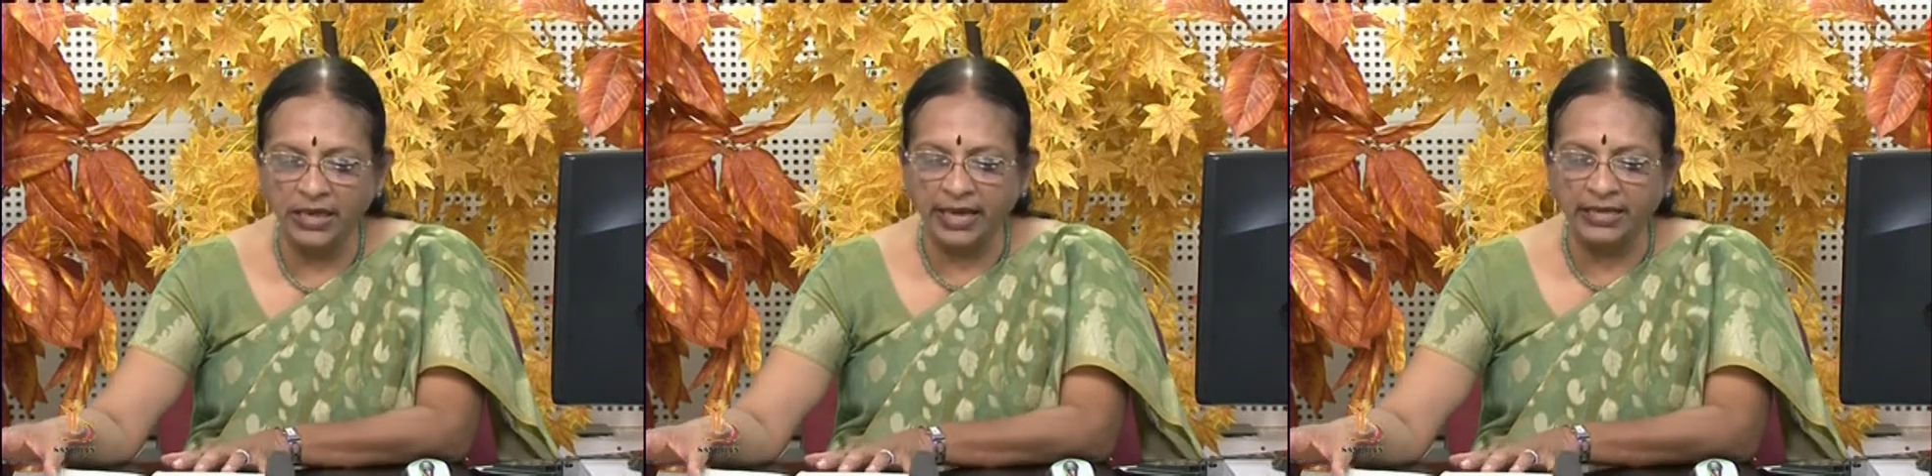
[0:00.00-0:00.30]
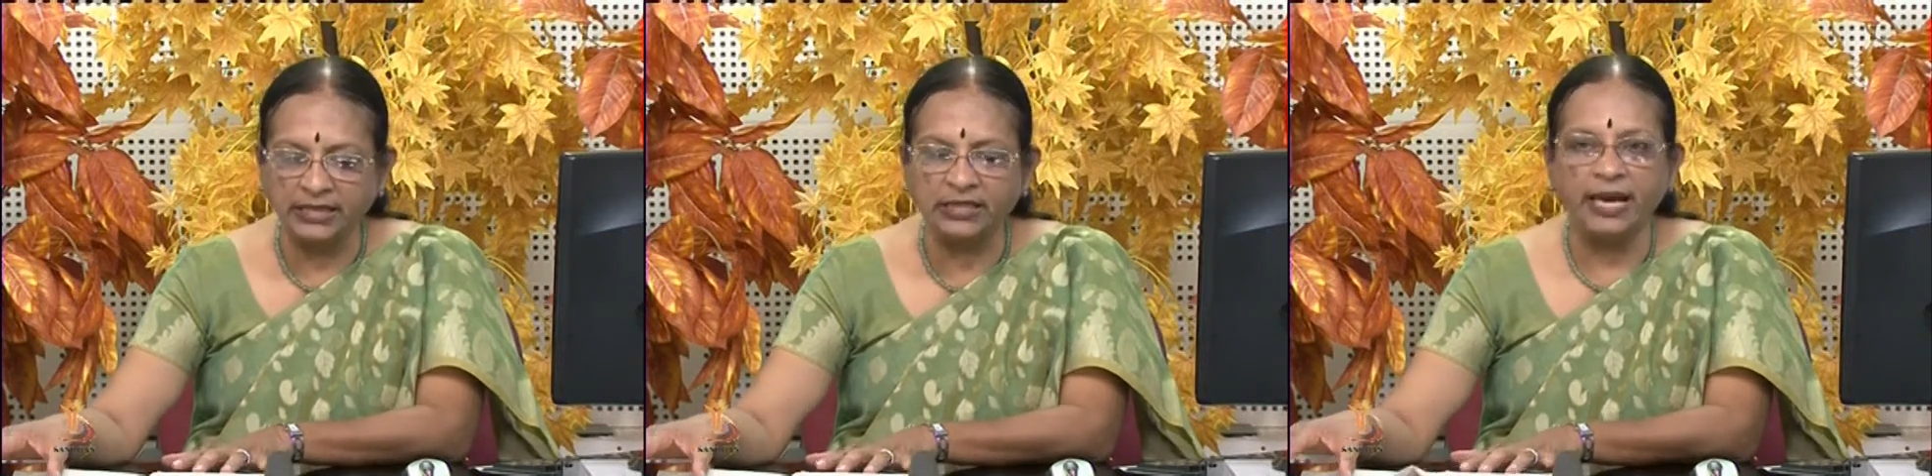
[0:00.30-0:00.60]

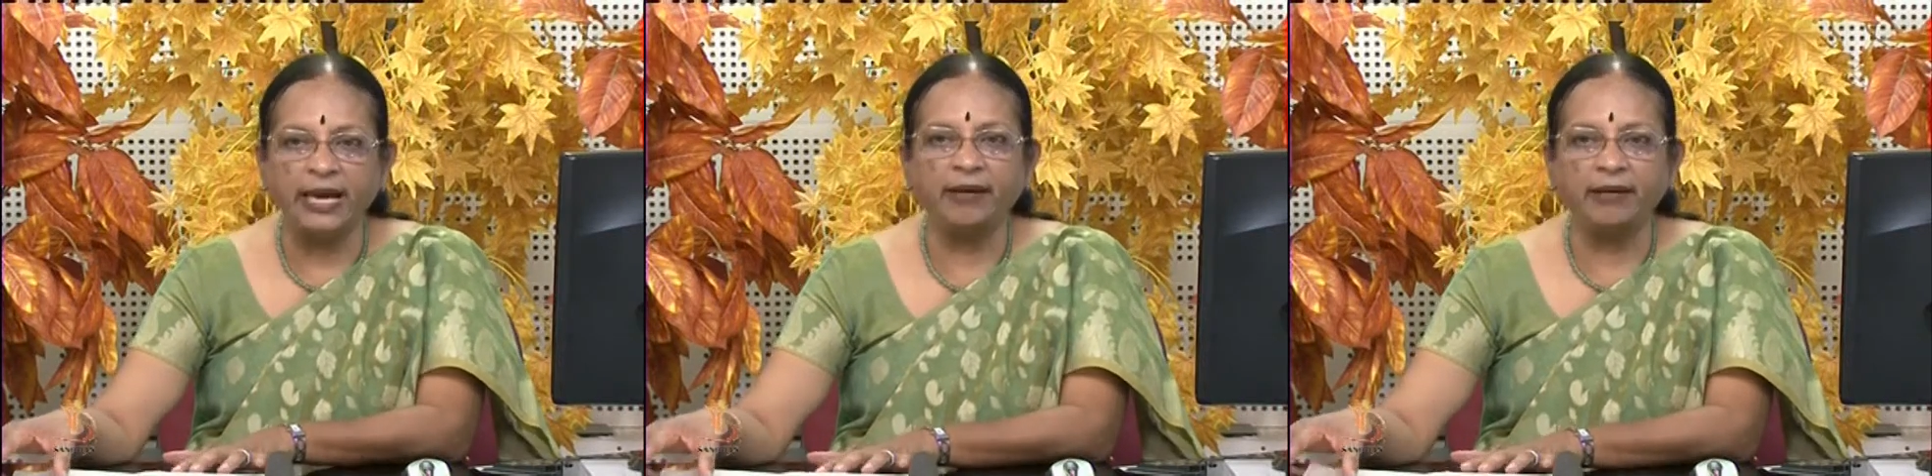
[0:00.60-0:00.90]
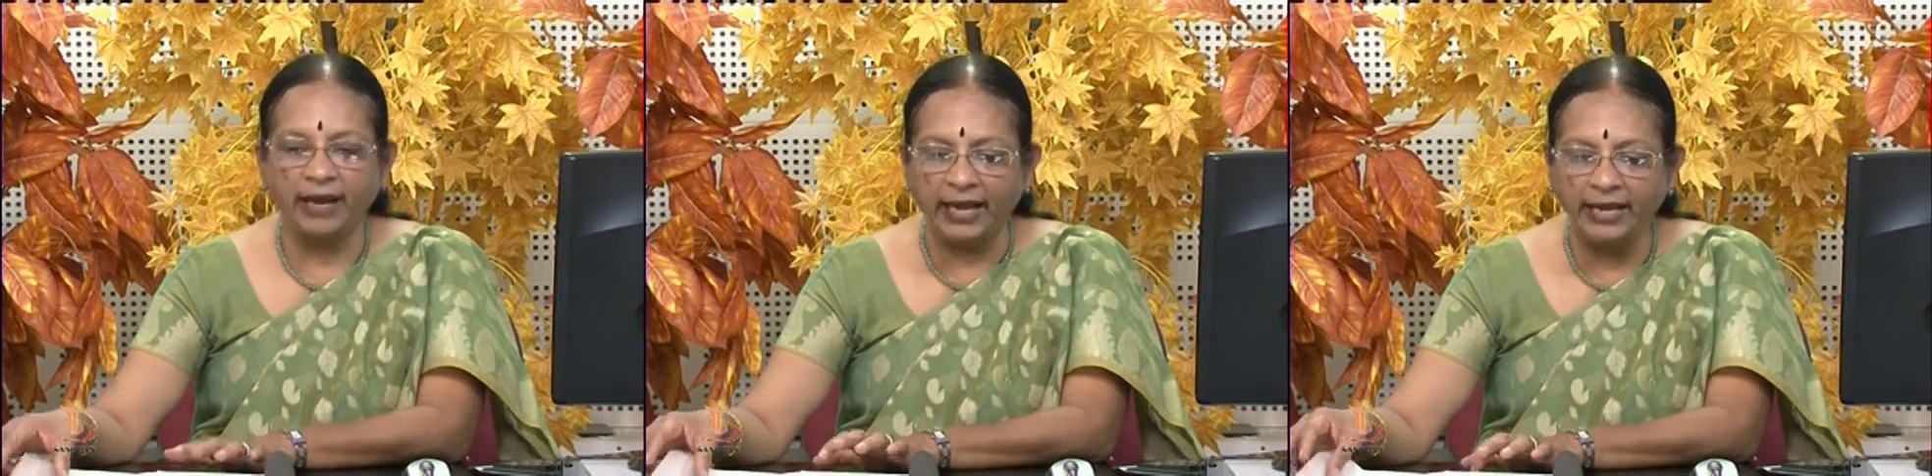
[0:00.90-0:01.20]
is there
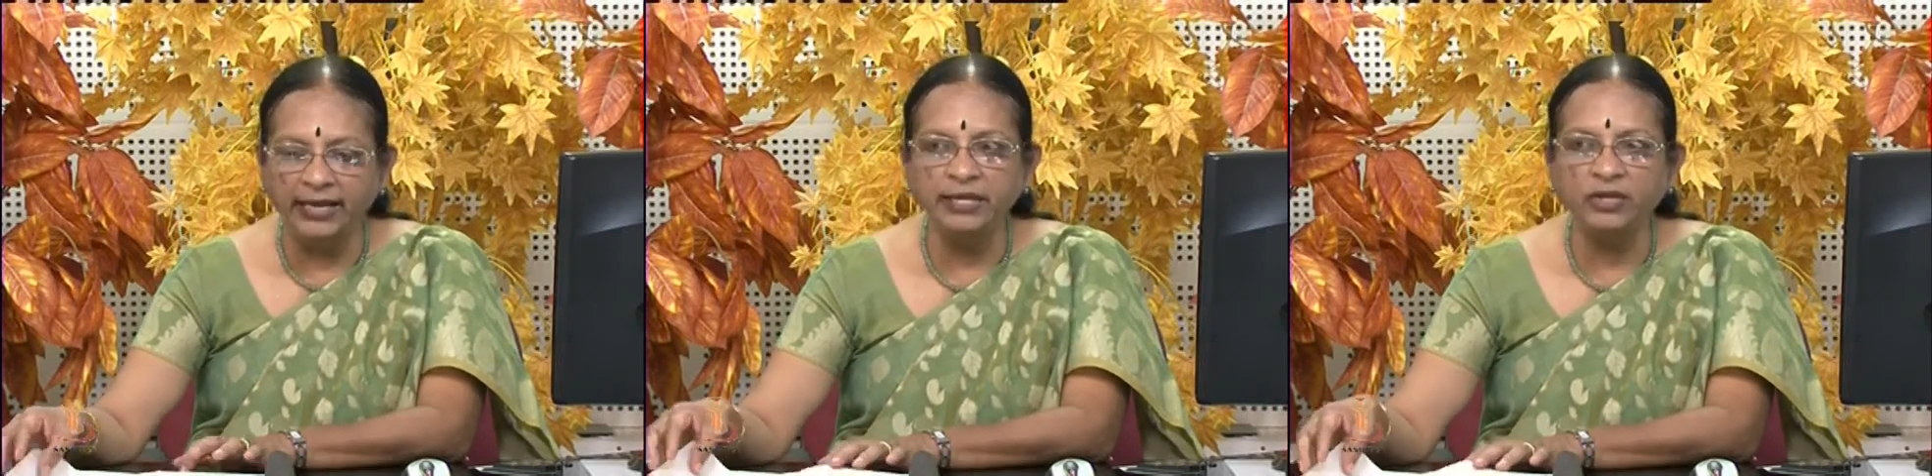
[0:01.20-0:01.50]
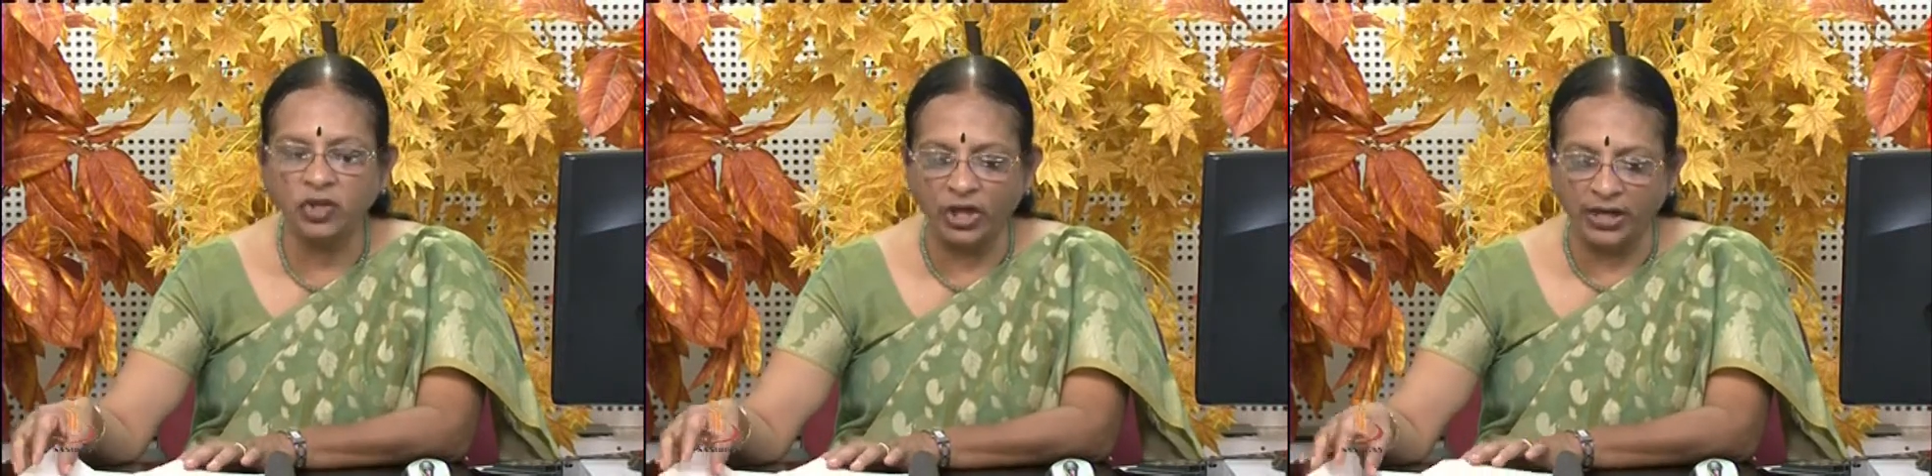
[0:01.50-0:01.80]
any
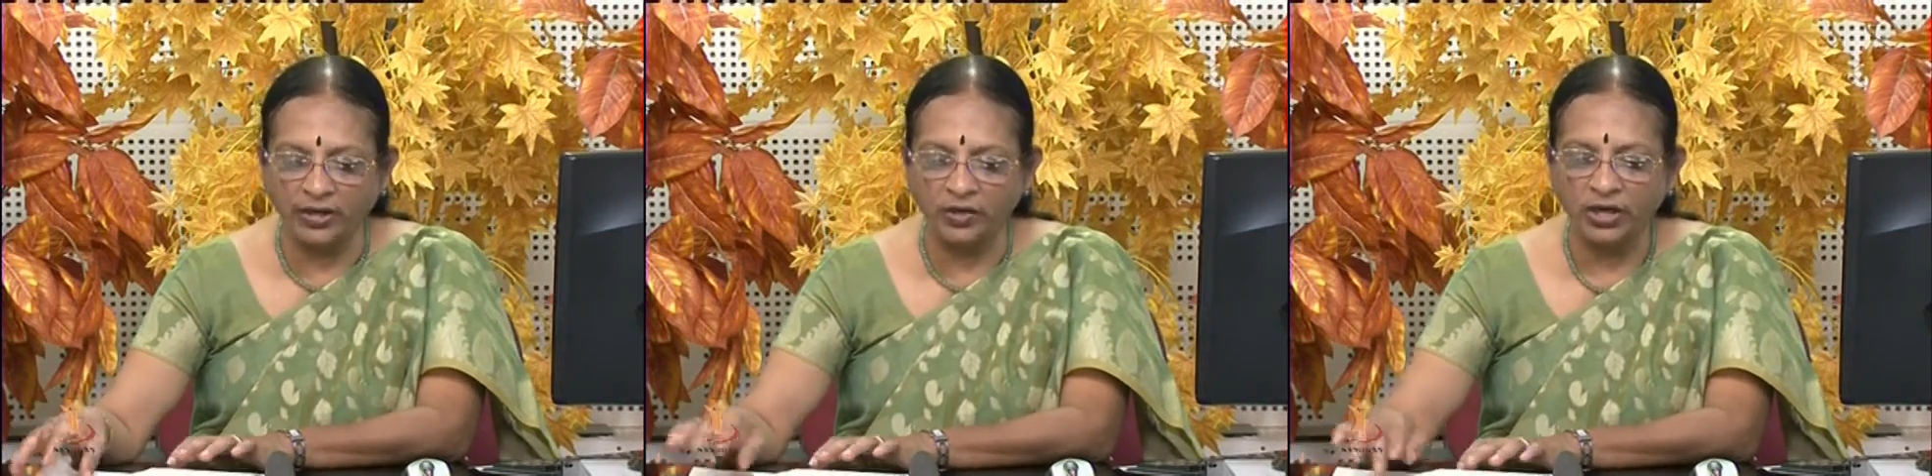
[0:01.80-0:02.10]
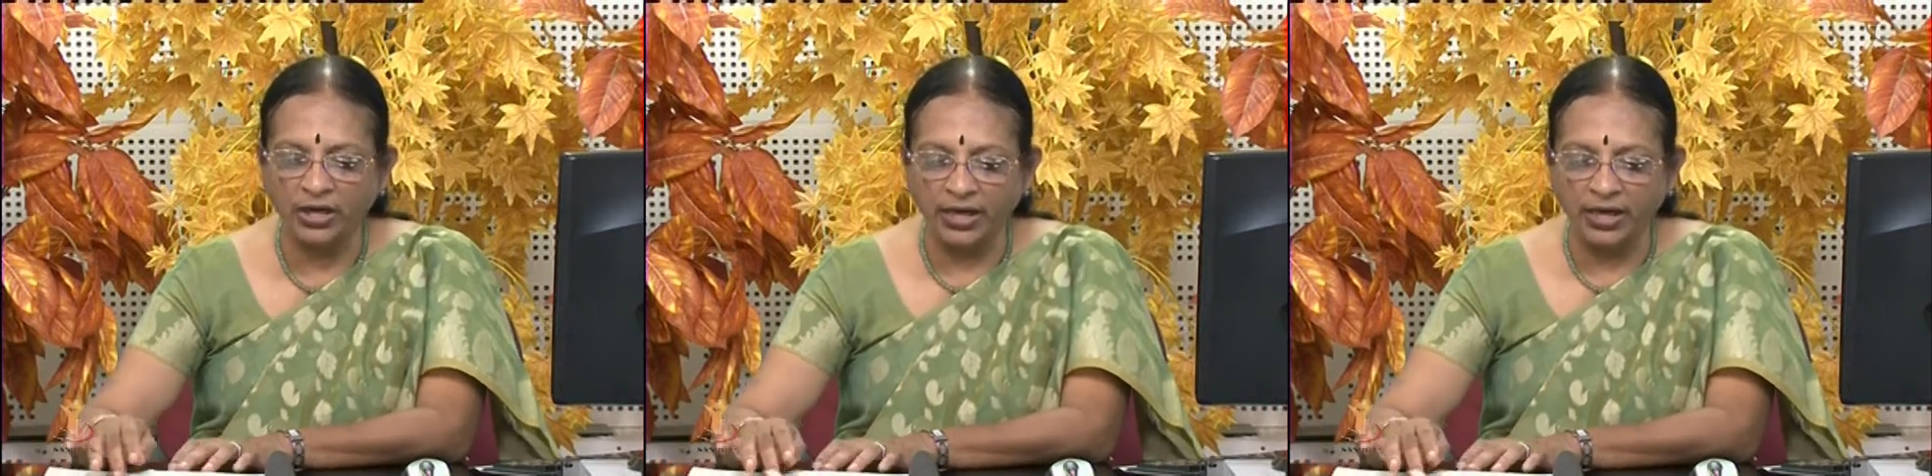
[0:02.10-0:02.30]
change